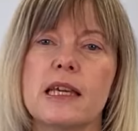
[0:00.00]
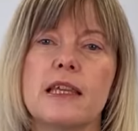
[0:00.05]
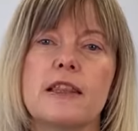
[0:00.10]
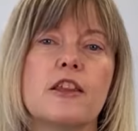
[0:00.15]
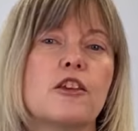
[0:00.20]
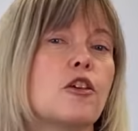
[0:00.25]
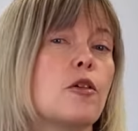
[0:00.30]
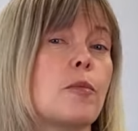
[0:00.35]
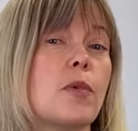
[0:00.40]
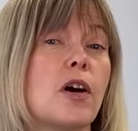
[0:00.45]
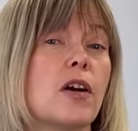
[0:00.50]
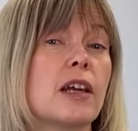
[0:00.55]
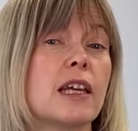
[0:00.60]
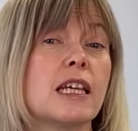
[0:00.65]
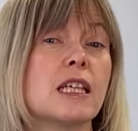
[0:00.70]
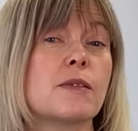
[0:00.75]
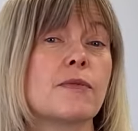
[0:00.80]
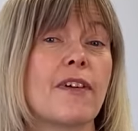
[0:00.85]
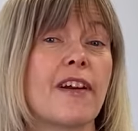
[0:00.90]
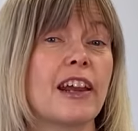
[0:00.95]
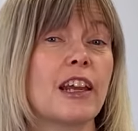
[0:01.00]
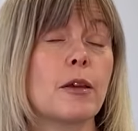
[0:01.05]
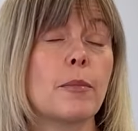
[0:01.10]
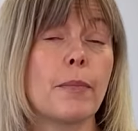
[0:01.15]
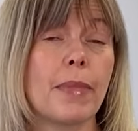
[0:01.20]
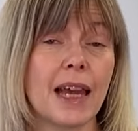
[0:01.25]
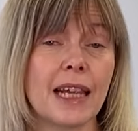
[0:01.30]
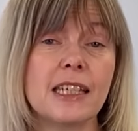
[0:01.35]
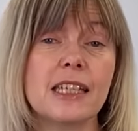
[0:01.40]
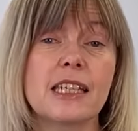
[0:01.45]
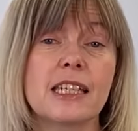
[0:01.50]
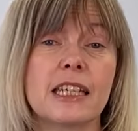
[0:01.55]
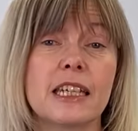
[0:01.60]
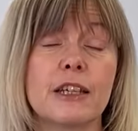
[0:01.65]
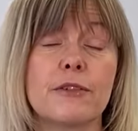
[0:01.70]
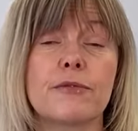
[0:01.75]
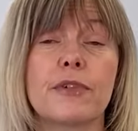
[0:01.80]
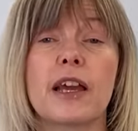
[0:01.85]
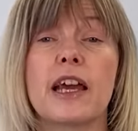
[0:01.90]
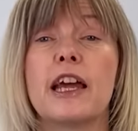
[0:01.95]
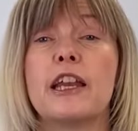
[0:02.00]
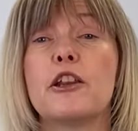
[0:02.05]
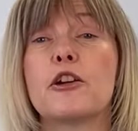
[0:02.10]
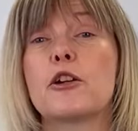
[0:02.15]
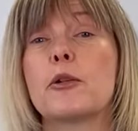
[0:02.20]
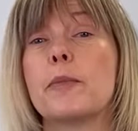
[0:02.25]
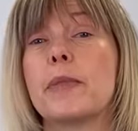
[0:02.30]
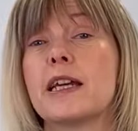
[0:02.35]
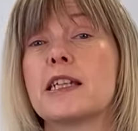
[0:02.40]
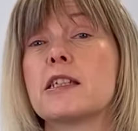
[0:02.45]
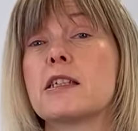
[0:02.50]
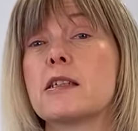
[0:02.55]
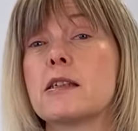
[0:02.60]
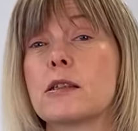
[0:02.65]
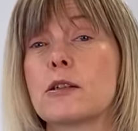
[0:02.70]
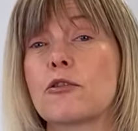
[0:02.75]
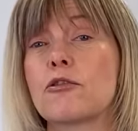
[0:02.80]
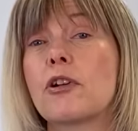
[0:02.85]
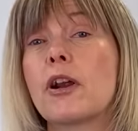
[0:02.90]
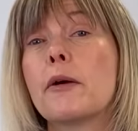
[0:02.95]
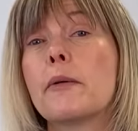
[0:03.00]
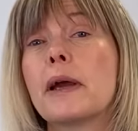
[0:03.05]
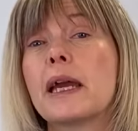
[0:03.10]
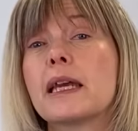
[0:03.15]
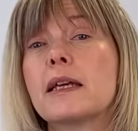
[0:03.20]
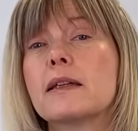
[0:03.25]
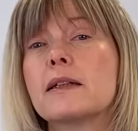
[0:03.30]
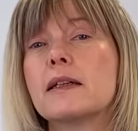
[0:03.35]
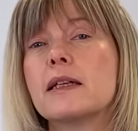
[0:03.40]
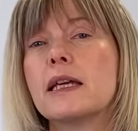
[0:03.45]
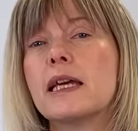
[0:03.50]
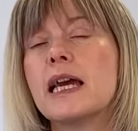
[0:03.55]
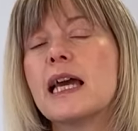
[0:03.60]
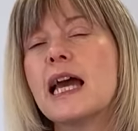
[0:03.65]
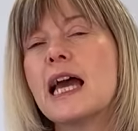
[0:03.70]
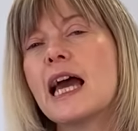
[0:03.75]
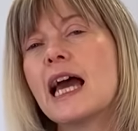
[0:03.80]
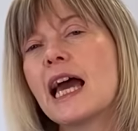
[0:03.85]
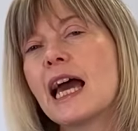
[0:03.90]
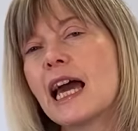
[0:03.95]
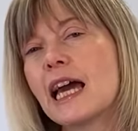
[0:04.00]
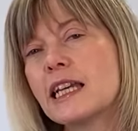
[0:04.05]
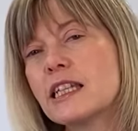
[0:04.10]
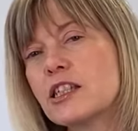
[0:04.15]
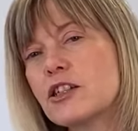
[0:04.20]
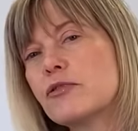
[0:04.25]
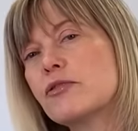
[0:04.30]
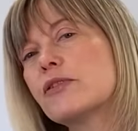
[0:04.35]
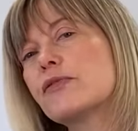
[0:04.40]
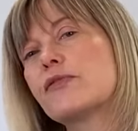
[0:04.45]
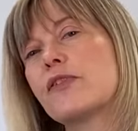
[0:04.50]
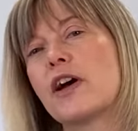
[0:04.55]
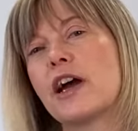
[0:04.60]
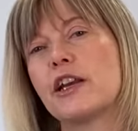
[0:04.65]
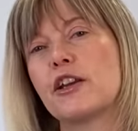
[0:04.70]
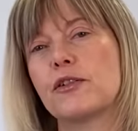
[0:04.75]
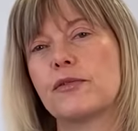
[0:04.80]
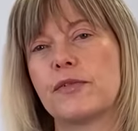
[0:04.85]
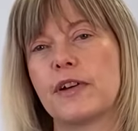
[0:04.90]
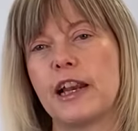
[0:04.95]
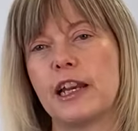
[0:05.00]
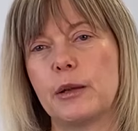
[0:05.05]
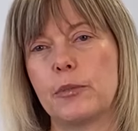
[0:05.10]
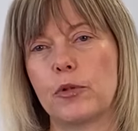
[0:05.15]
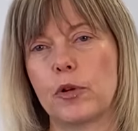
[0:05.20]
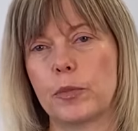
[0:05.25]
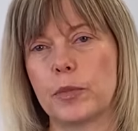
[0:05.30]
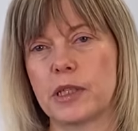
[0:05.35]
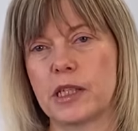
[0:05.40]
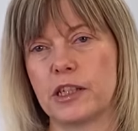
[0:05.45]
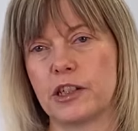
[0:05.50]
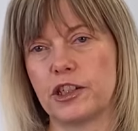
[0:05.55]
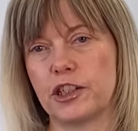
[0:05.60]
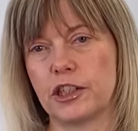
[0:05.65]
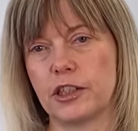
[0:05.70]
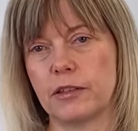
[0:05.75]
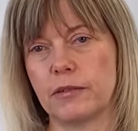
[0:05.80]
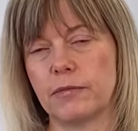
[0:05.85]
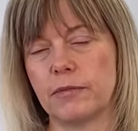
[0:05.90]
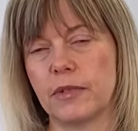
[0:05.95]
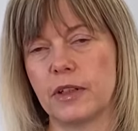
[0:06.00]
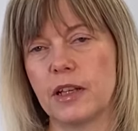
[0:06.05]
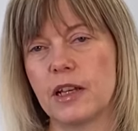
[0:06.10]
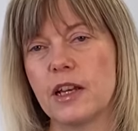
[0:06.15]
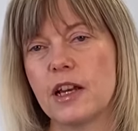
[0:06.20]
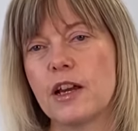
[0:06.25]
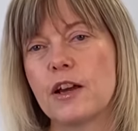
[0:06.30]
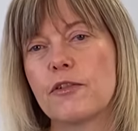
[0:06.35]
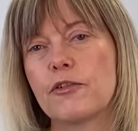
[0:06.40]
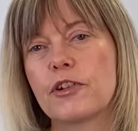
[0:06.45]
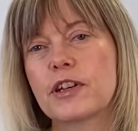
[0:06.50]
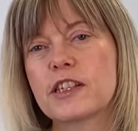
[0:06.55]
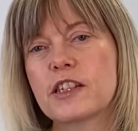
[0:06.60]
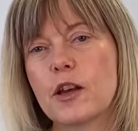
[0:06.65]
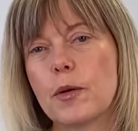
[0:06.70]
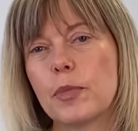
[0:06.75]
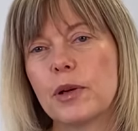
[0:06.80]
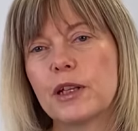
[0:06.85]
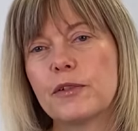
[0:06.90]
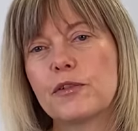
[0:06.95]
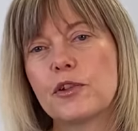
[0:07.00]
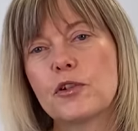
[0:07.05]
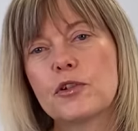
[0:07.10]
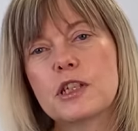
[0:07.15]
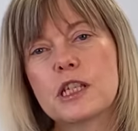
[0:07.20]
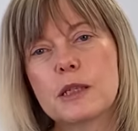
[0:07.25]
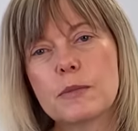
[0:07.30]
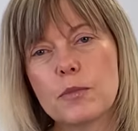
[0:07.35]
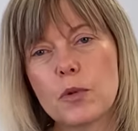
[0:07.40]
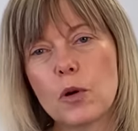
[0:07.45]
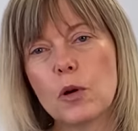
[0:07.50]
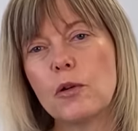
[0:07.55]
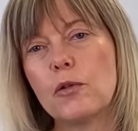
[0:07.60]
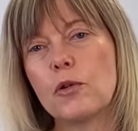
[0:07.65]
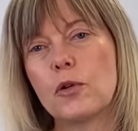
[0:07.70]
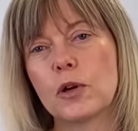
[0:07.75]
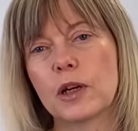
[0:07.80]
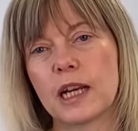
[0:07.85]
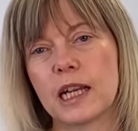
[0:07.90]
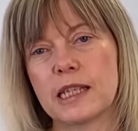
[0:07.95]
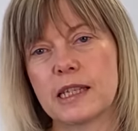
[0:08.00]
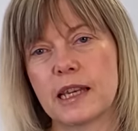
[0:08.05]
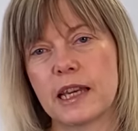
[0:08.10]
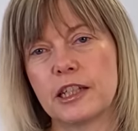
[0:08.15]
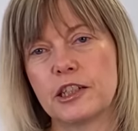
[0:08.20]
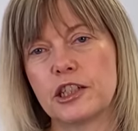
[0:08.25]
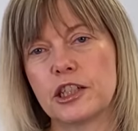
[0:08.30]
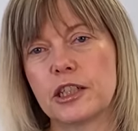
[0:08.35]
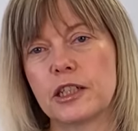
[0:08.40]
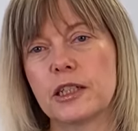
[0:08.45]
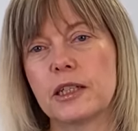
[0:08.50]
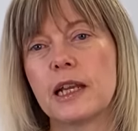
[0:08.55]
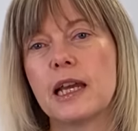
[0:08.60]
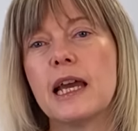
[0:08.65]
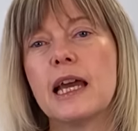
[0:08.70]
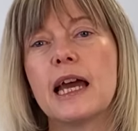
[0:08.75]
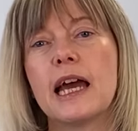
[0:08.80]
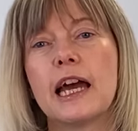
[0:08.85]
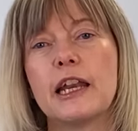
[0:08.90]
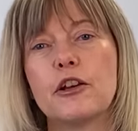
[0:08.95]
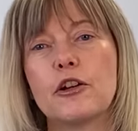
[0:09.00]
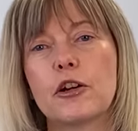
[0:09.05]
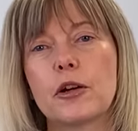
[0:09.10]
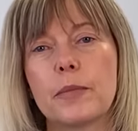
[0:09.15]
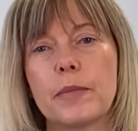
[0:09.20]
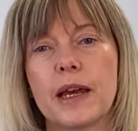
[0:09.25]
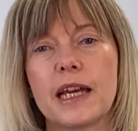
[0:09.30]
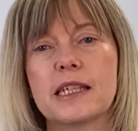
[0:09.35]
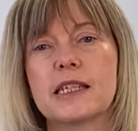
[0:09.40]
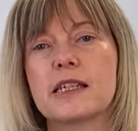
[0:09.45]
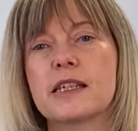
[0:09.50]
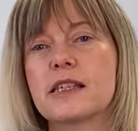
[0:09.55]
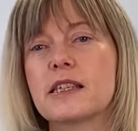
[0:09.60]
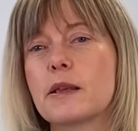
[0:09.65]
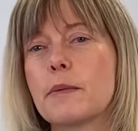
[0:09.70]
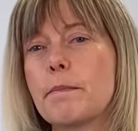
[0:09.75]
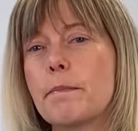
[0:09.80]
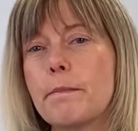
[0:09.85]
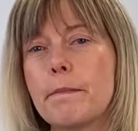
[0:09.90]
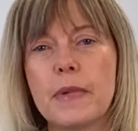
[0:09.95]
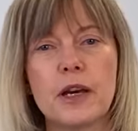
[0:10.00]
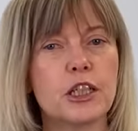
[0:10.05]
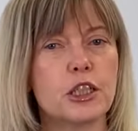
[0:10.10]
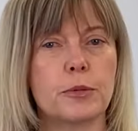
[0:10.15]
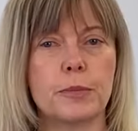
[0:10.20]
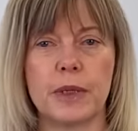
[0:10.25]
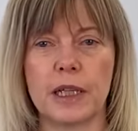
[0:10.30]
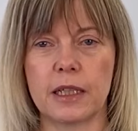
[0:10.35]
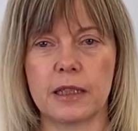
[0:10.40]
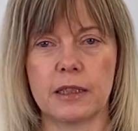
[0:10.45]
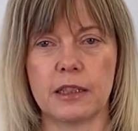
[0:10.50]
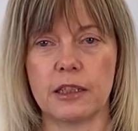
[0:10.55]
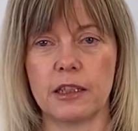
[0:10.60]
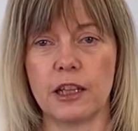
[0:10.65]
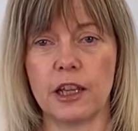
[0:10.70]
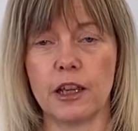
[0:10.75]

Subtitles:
that your market is very competitive and your competitors are growing. And to refine your value proposition. For example, if you're a smaller organisation and your competitors are much bigger than